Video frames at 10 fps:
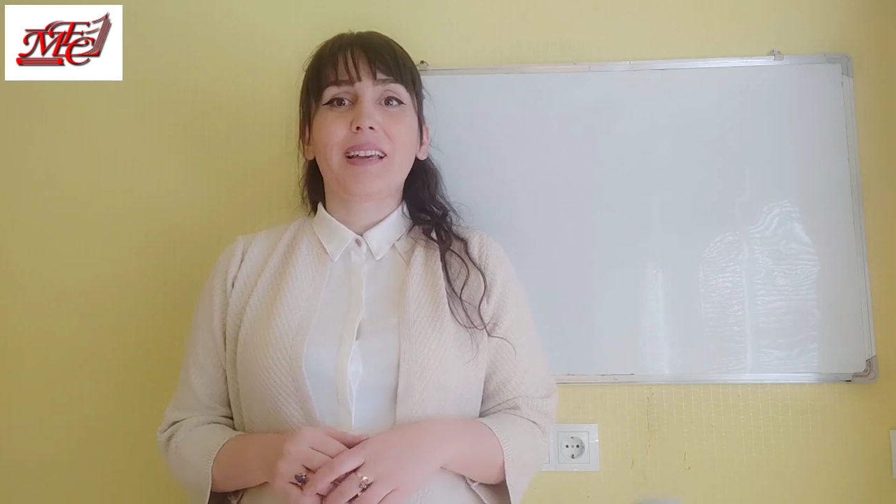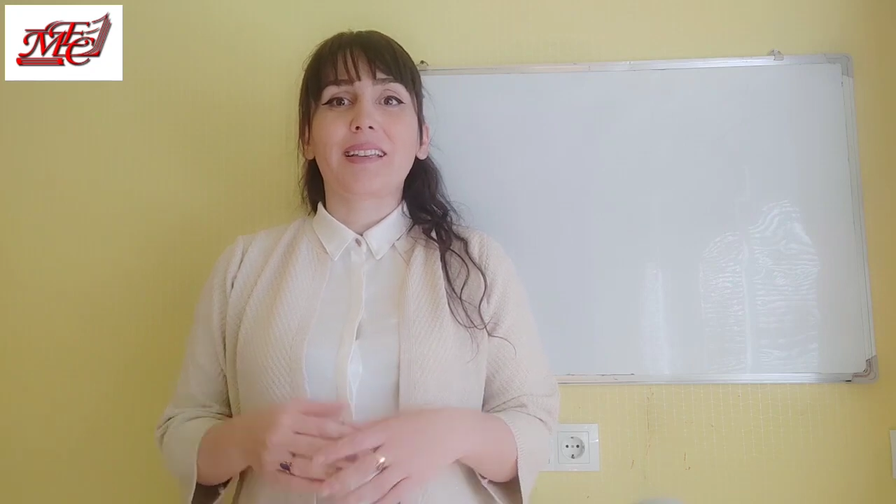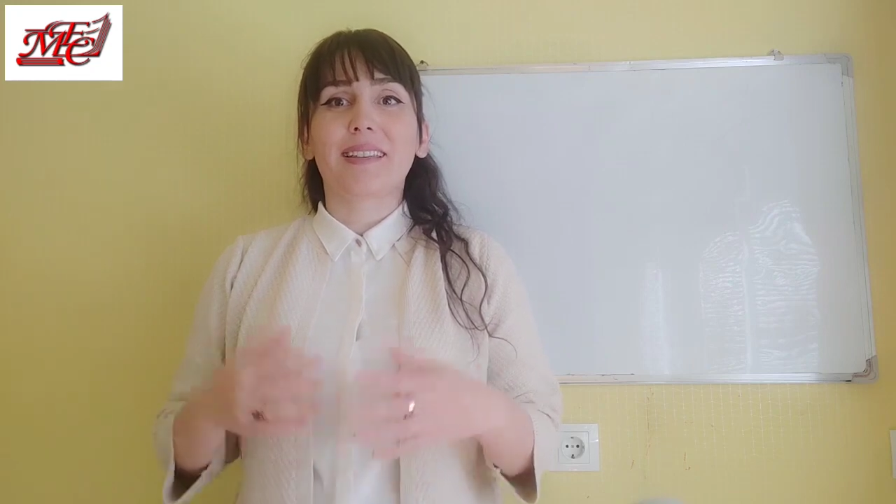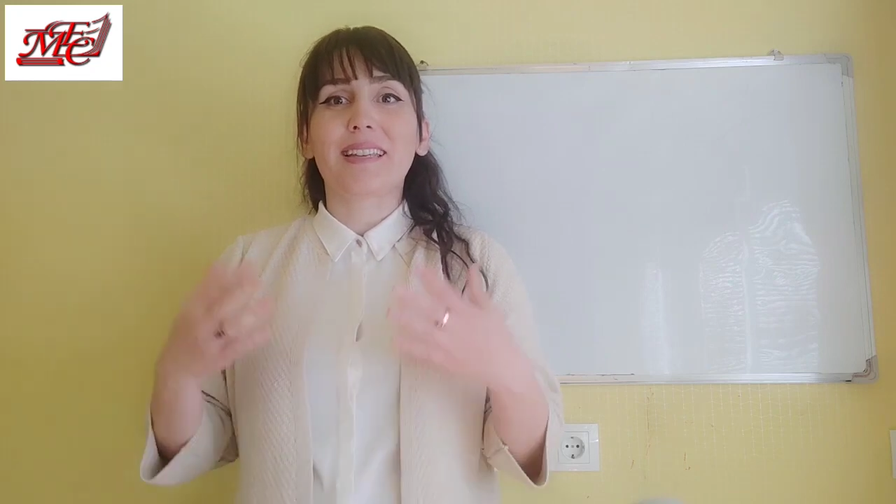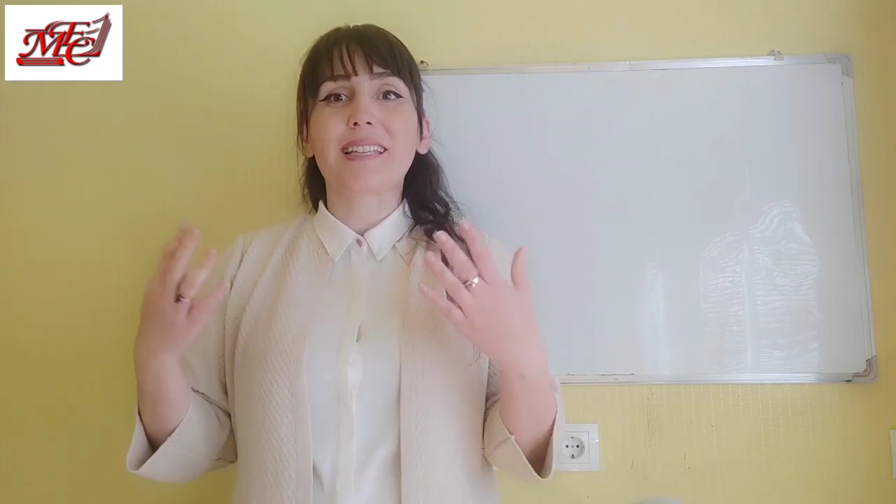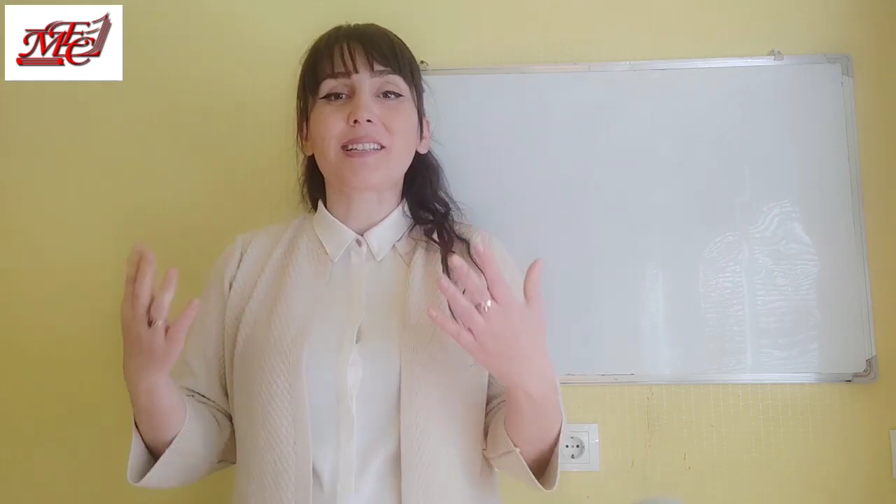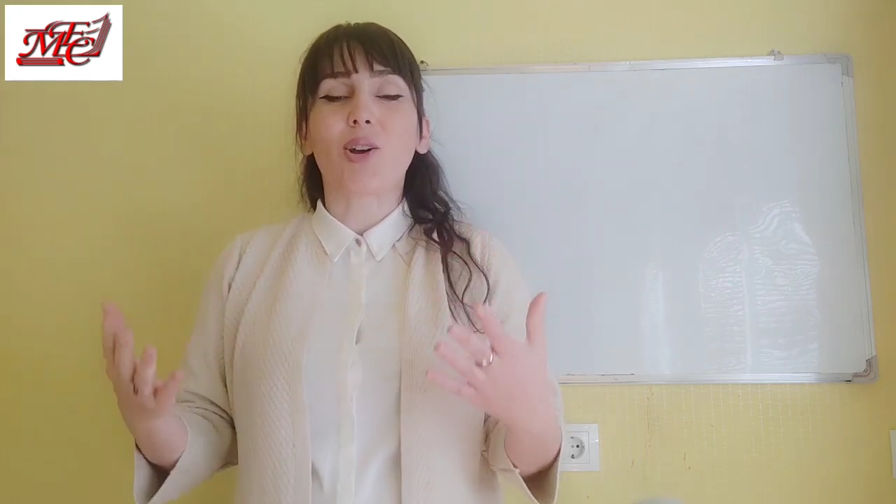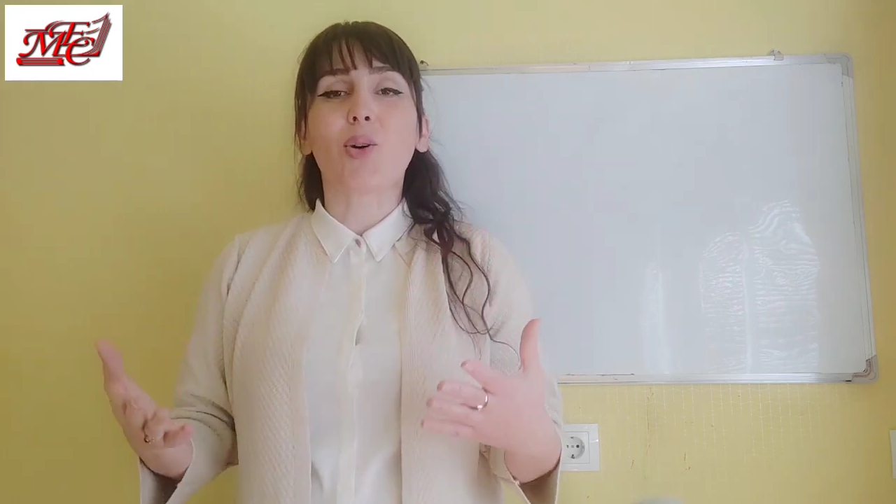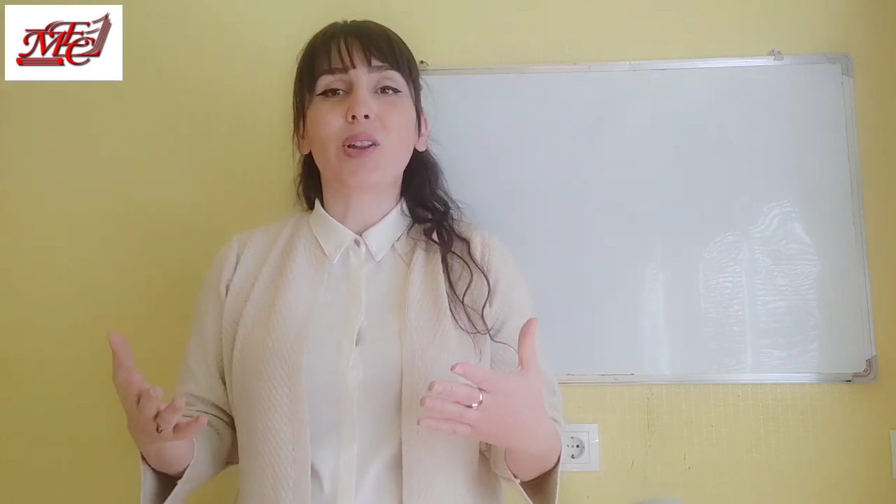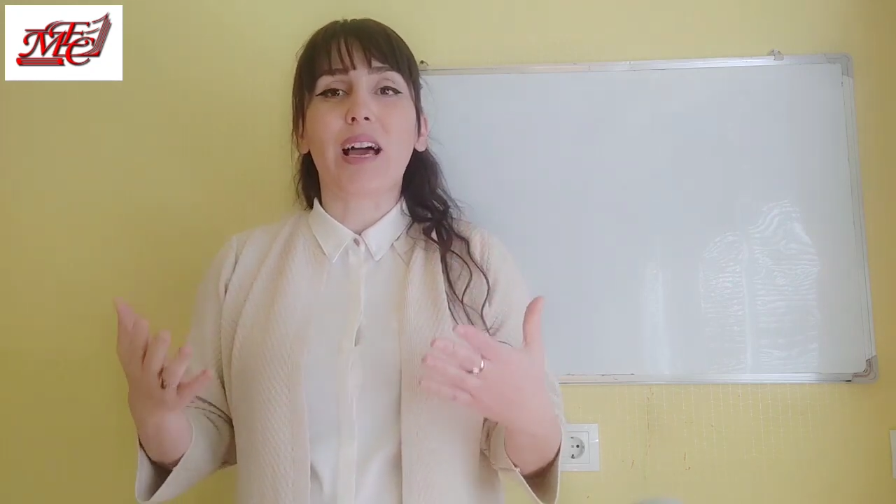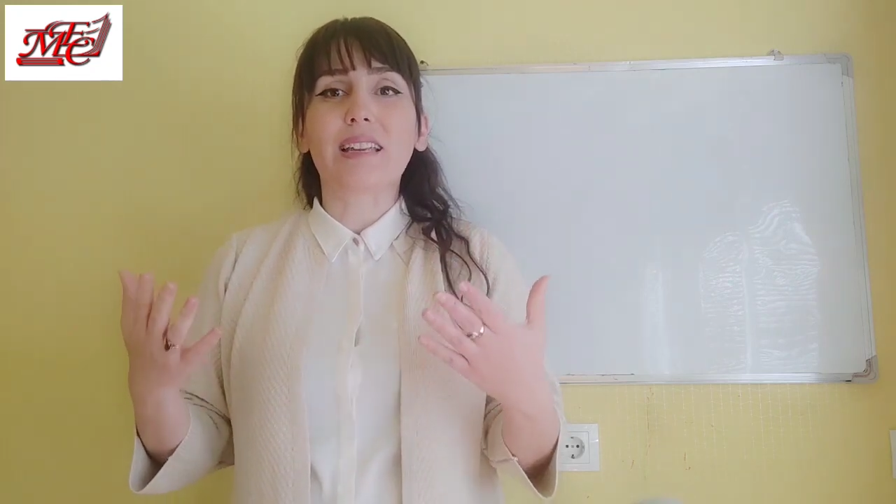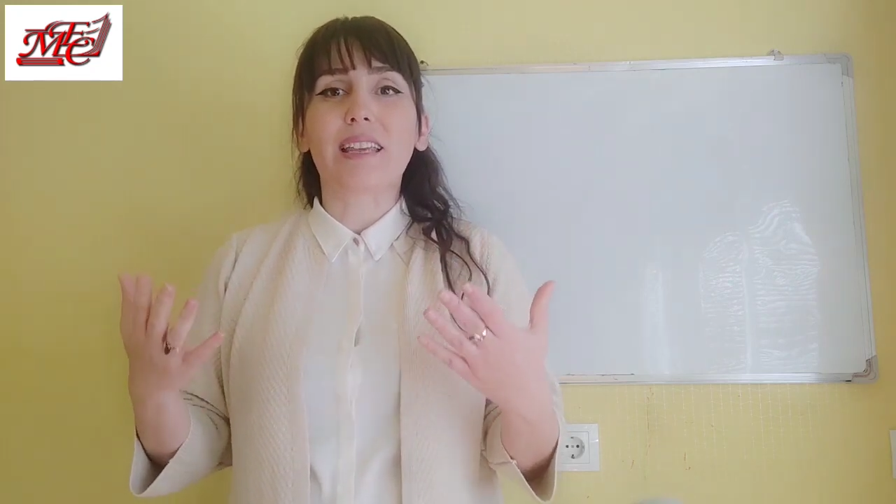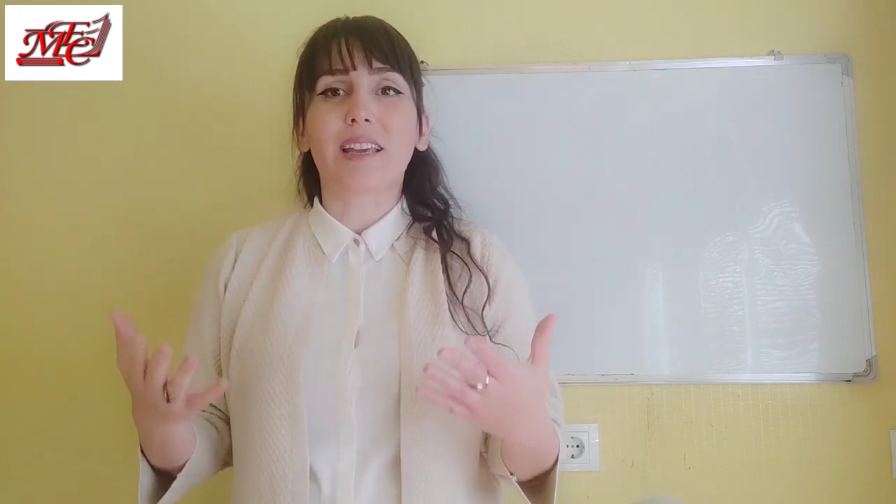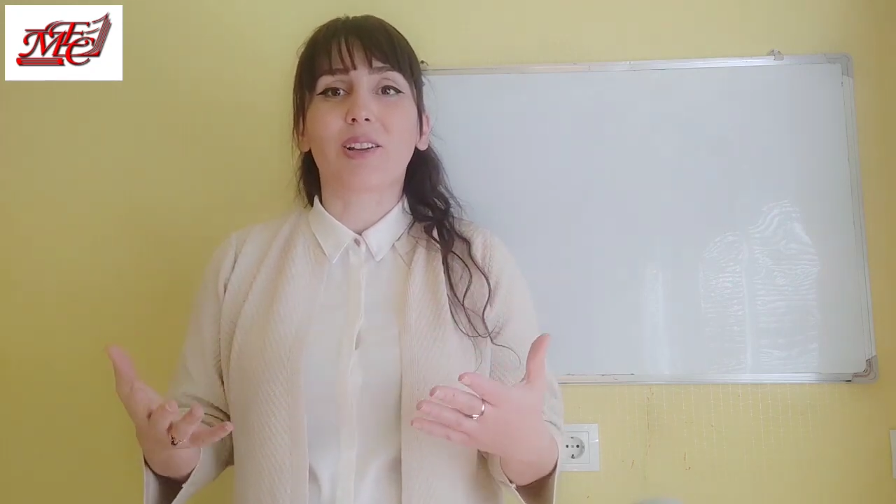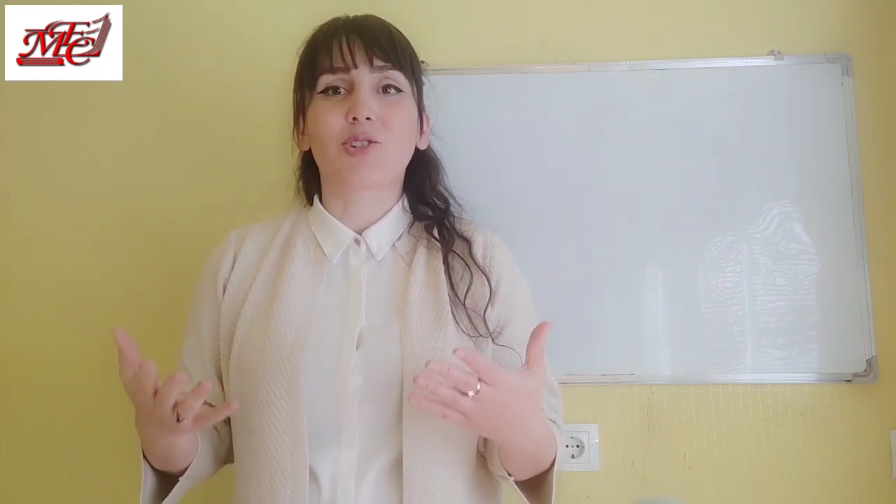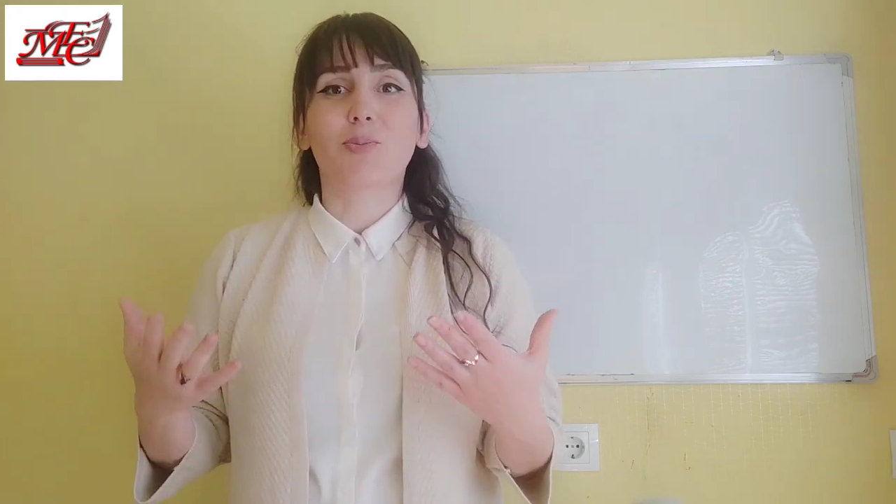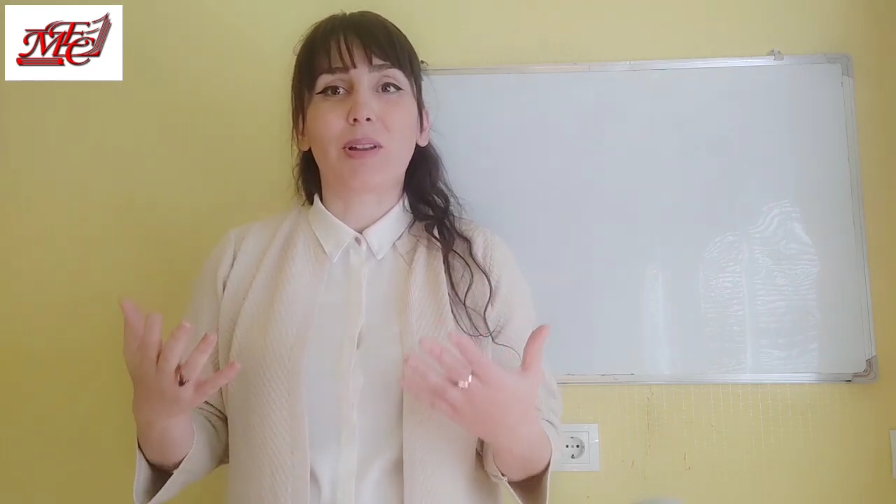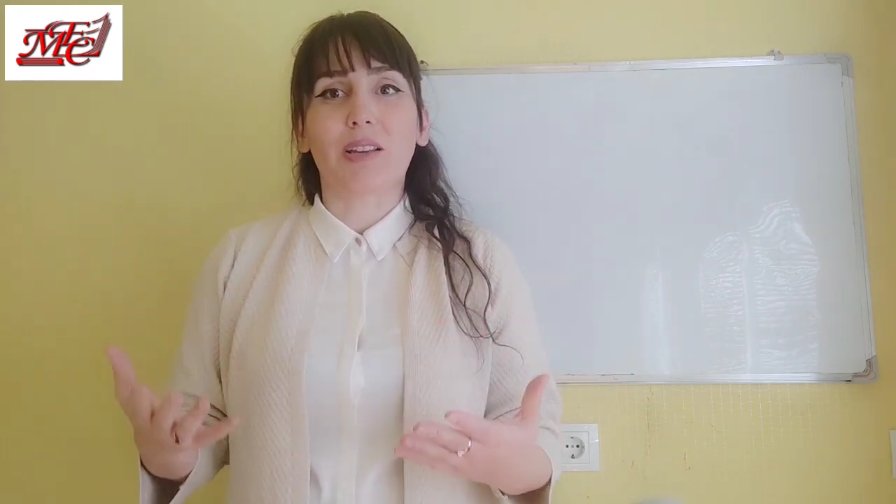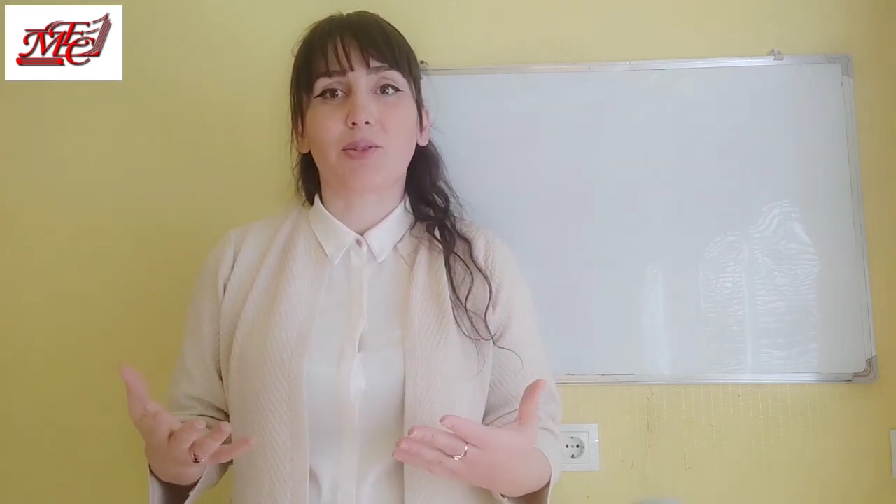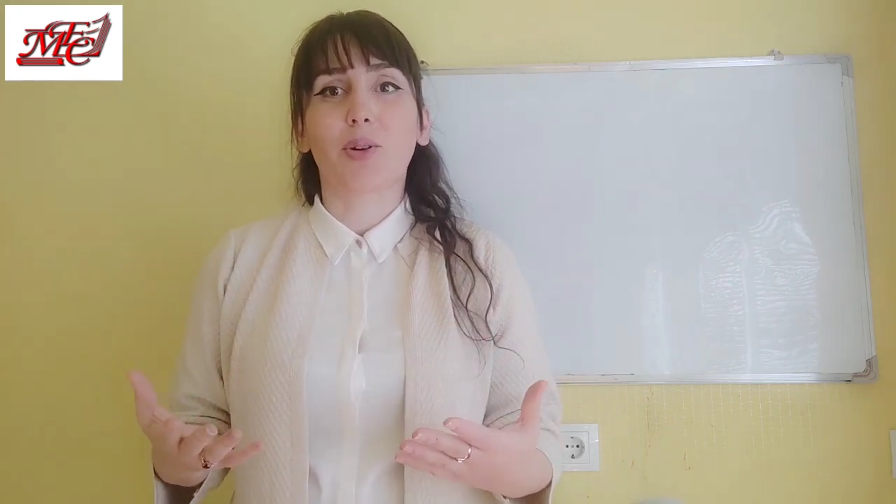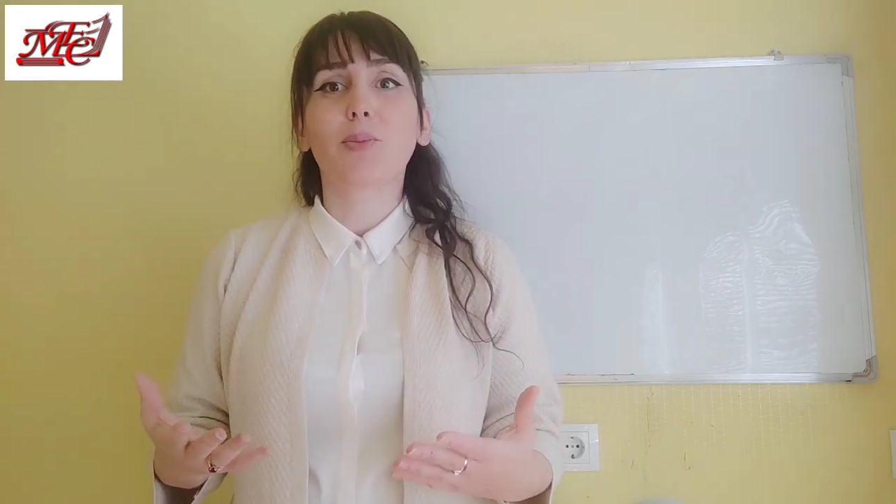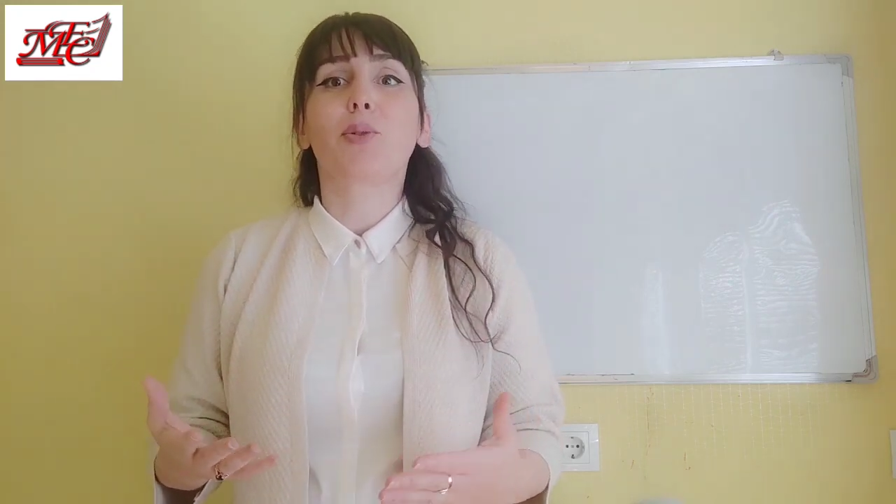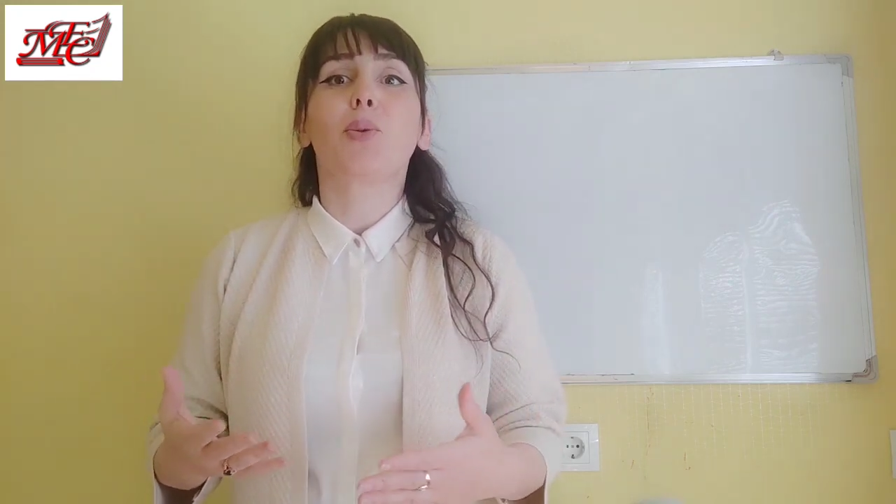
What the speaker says: This is online English platform